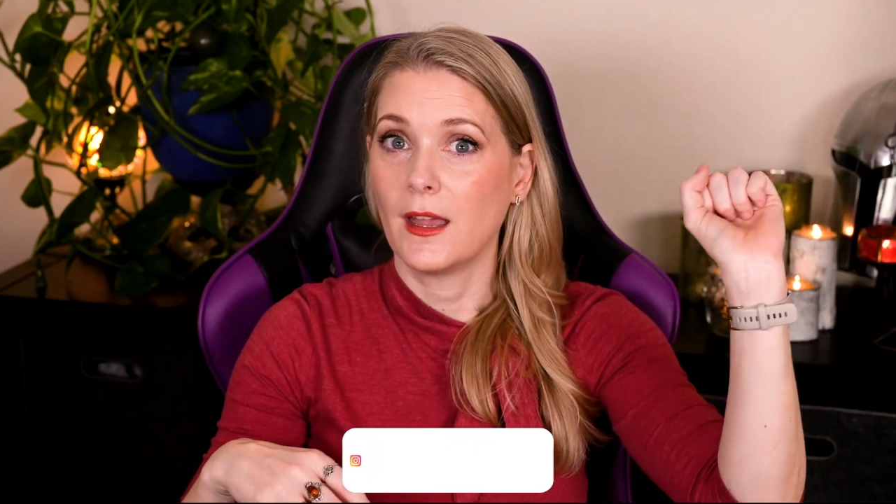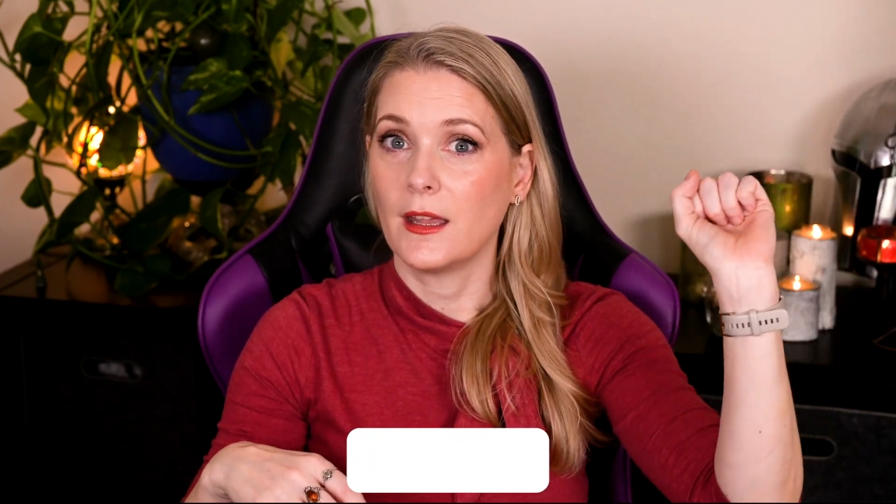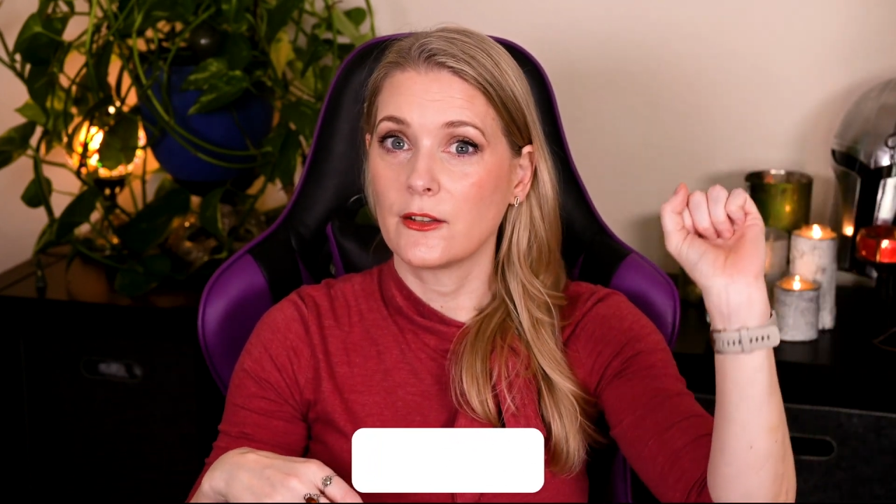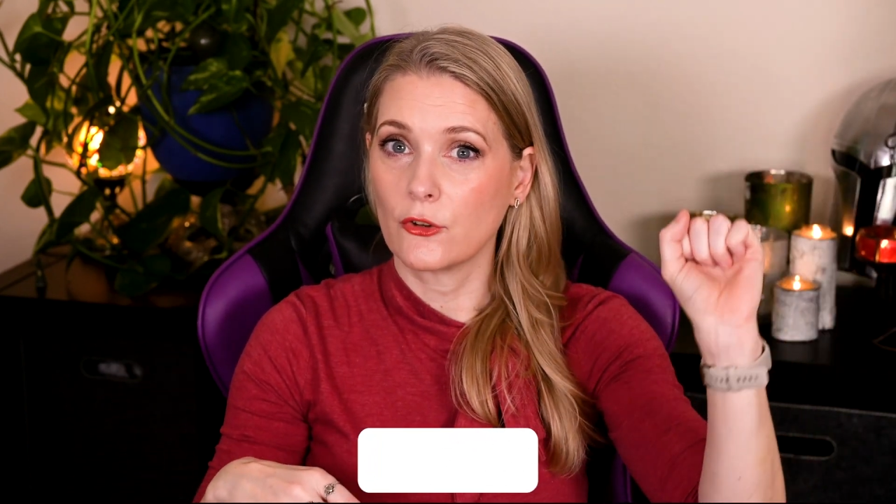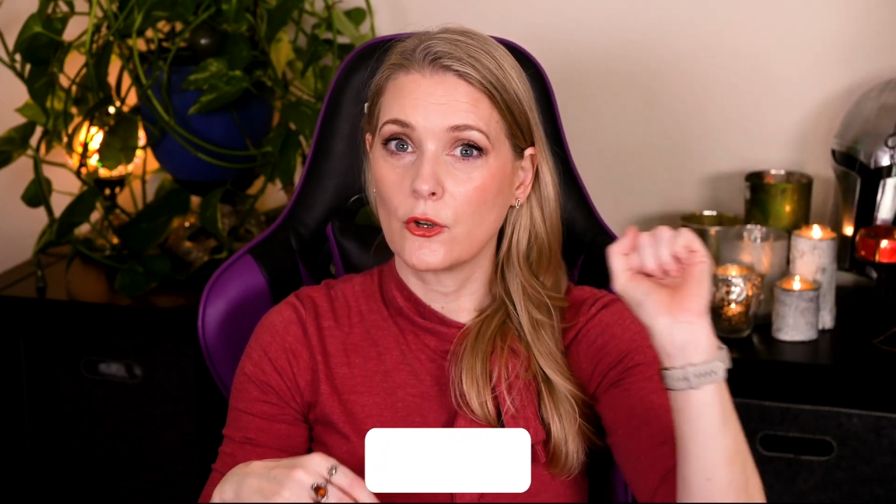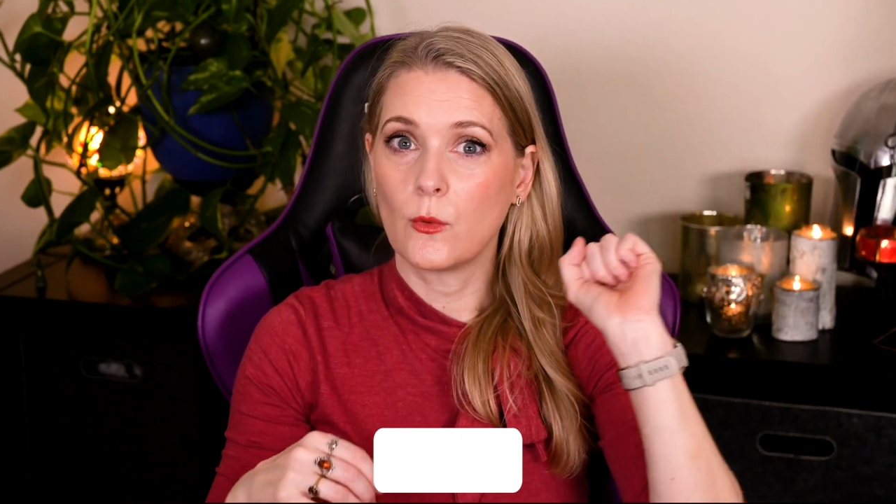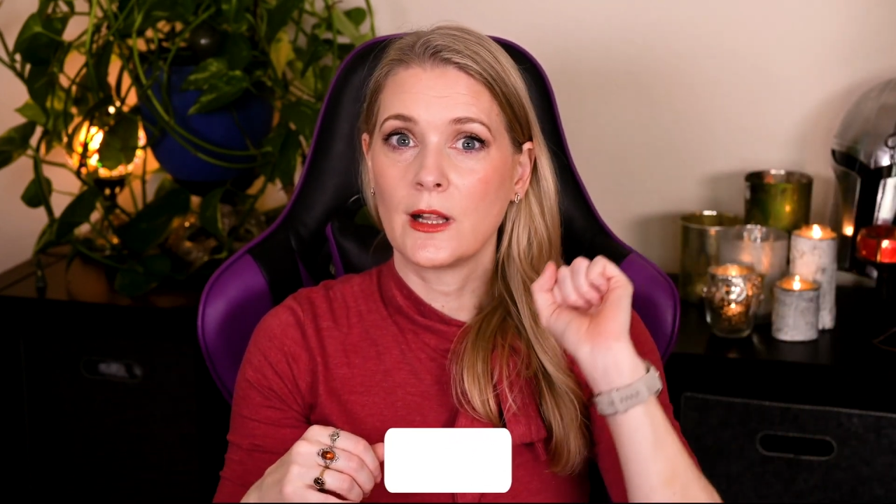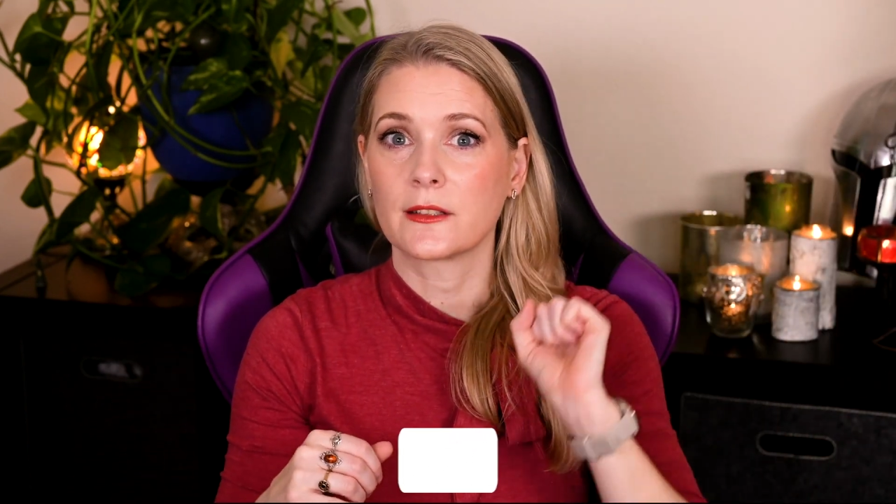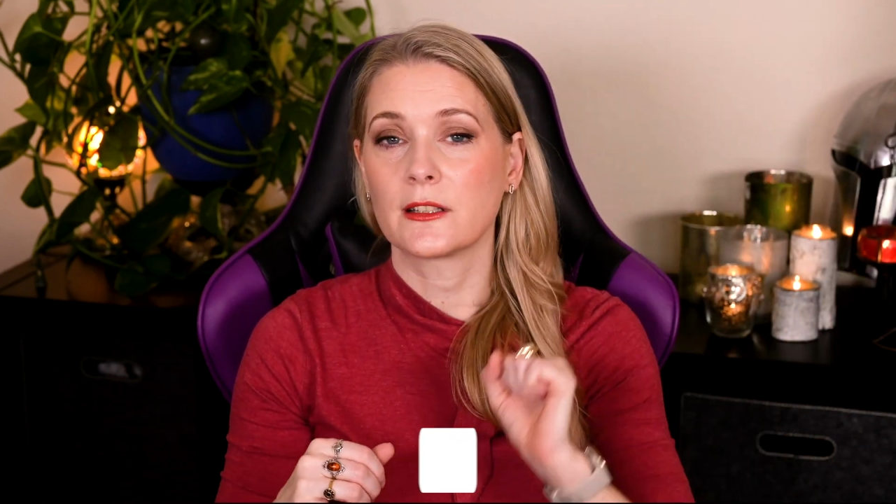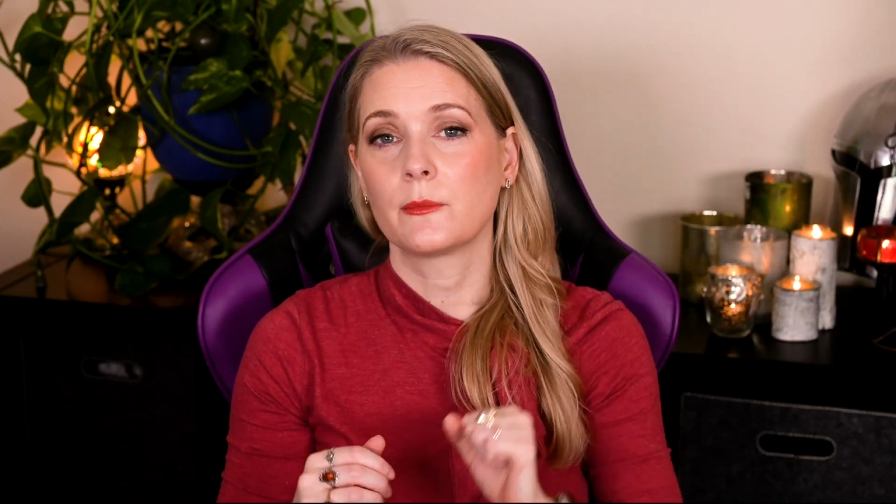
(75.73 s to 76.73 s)
It took a
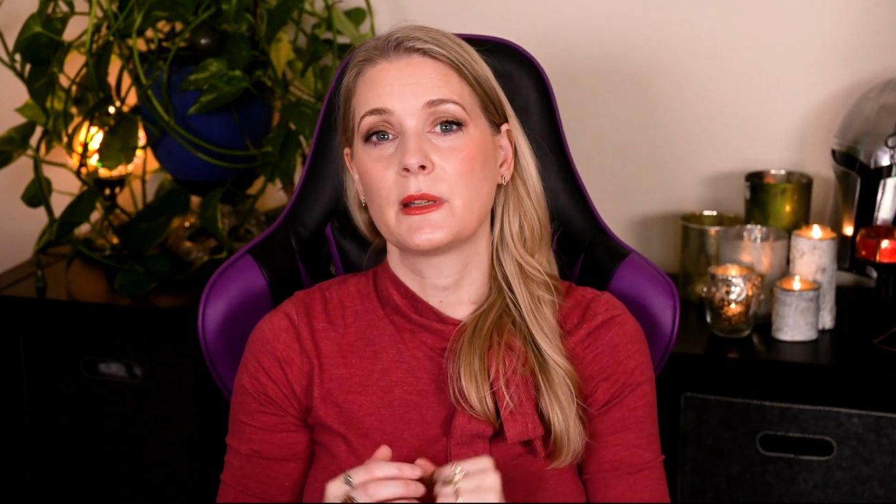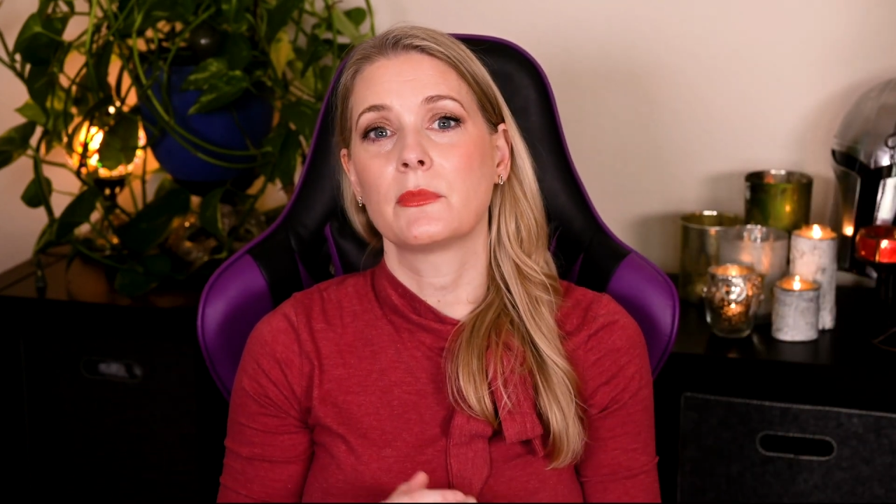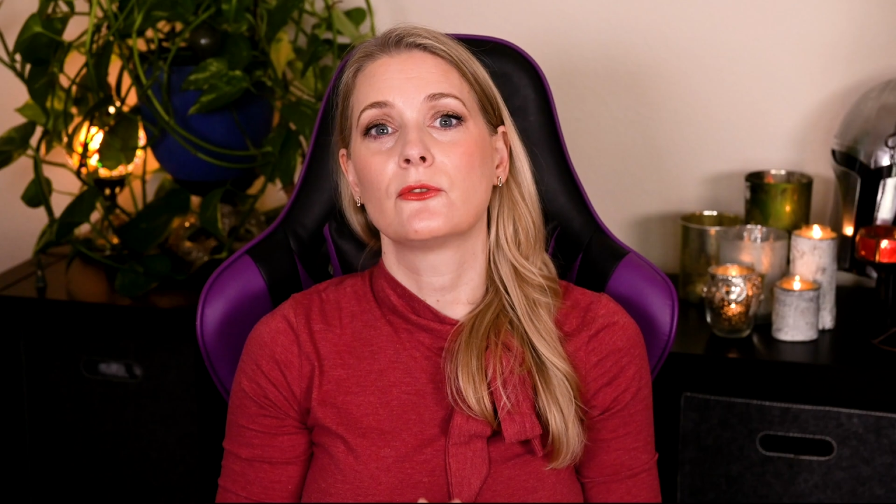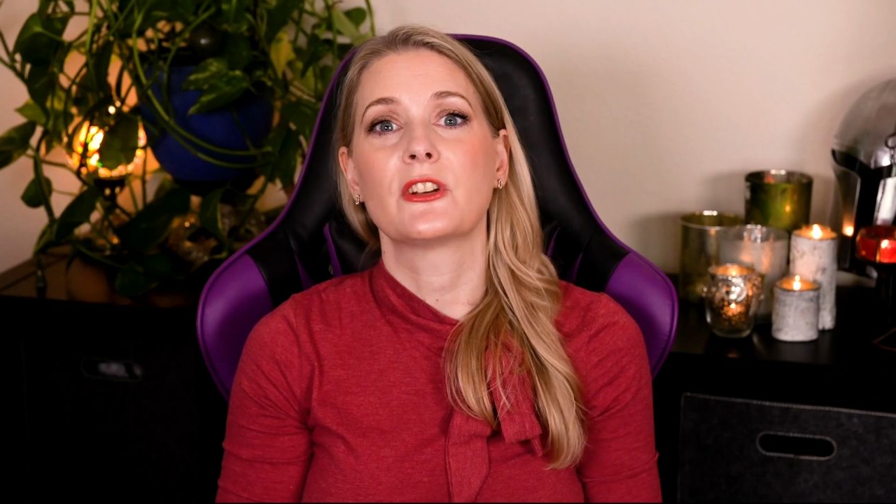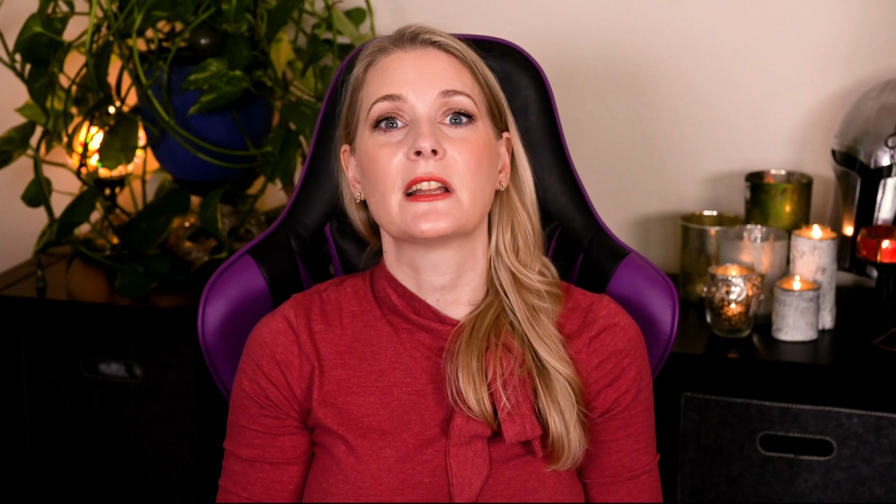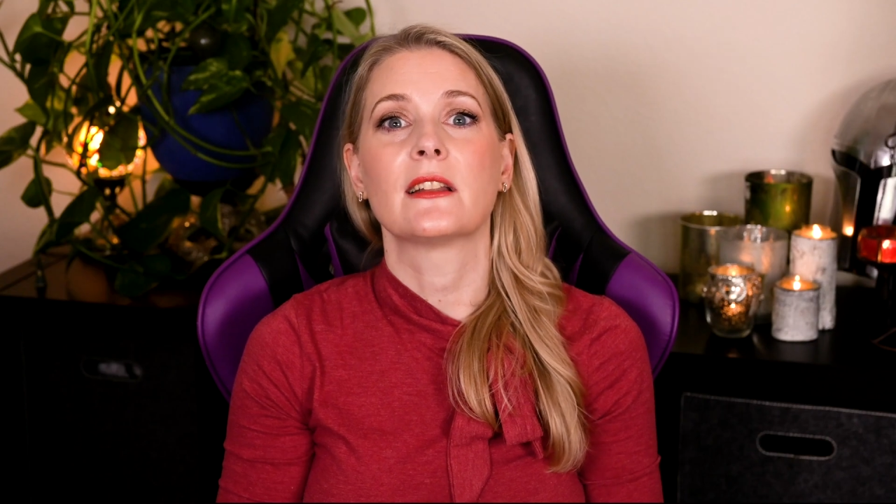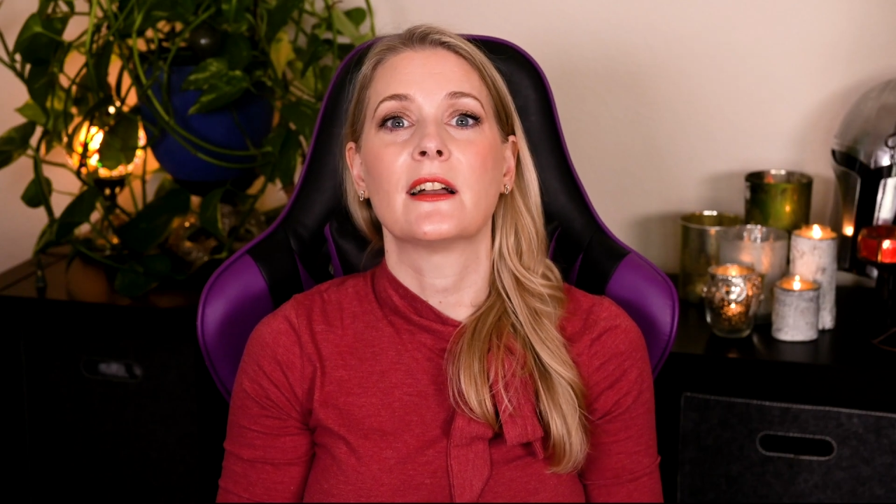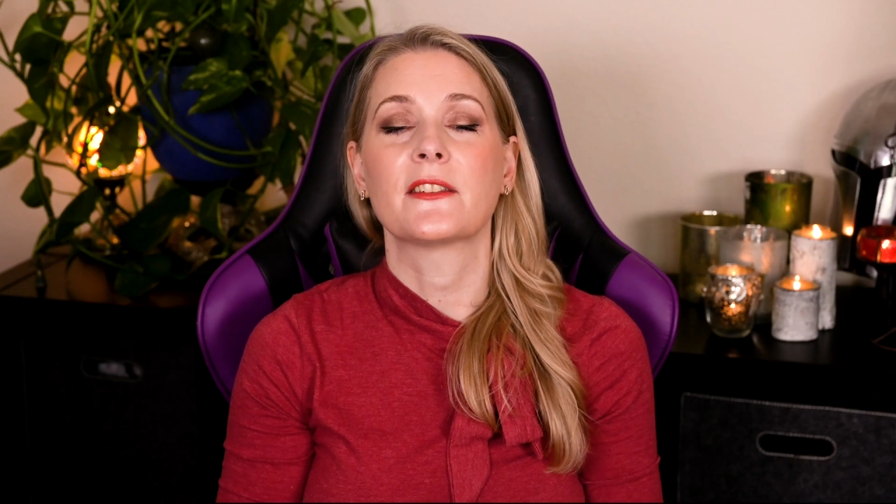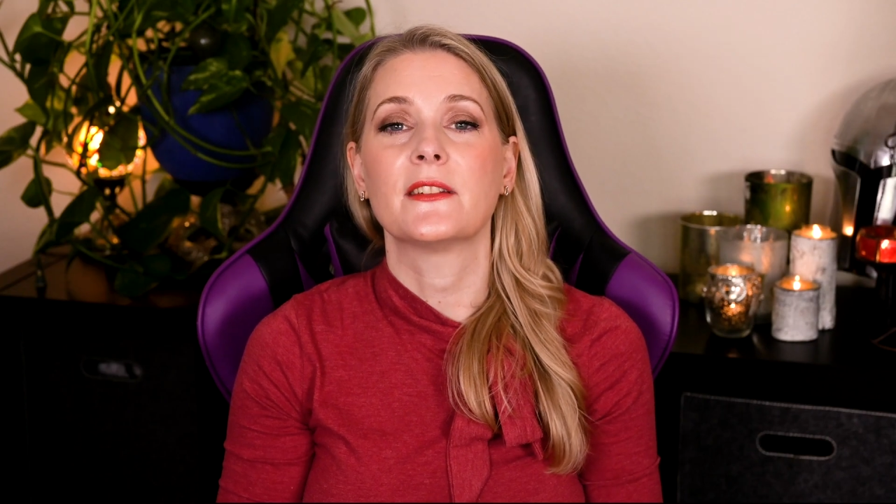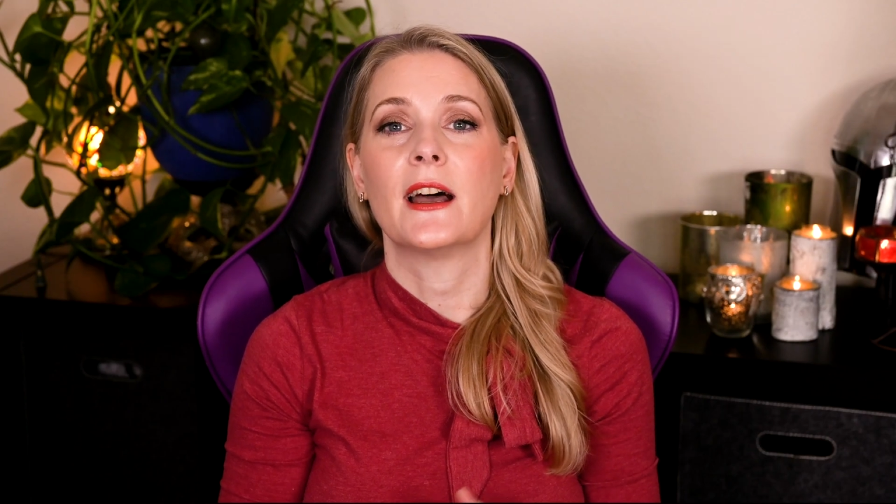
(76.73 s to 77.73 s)
while until people
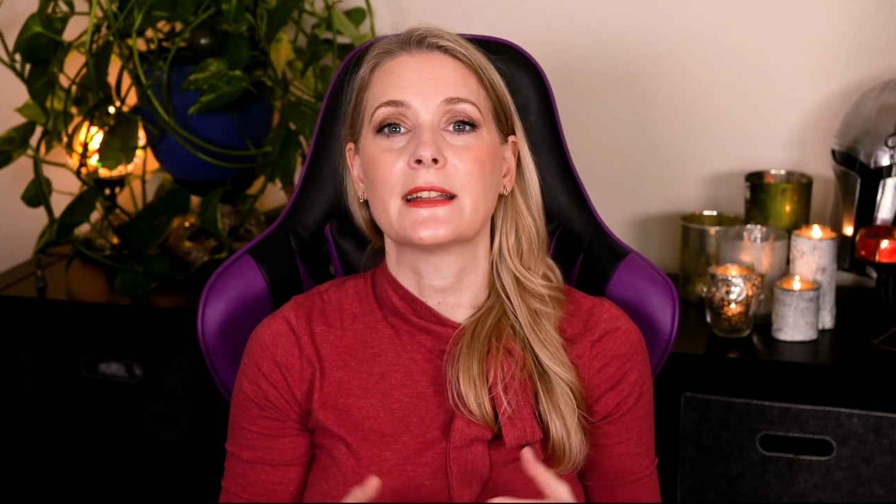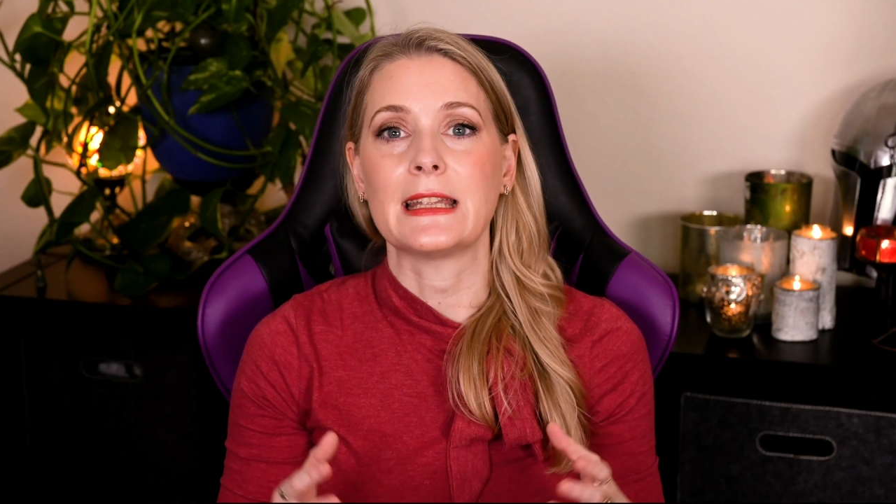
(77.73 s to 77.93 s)
realized that